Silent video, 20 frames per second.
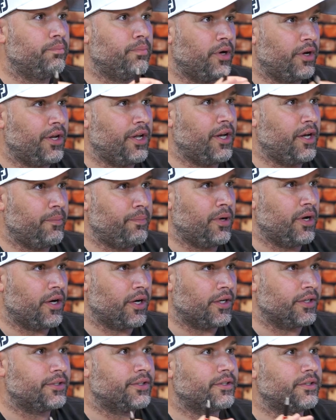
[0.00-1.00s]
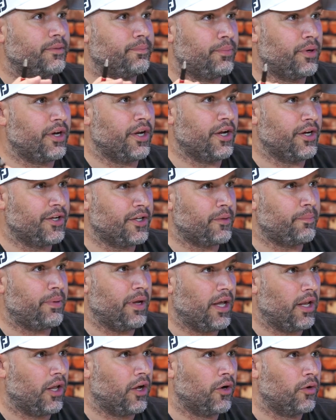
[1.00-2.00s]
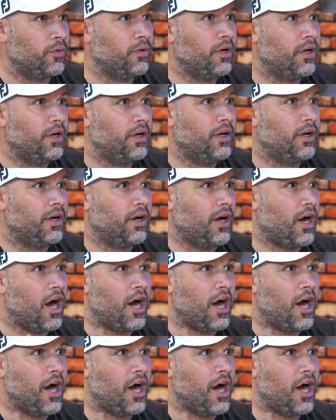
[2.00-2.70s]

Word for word: put it in a purse, put it under the pillow. Mm-hmm.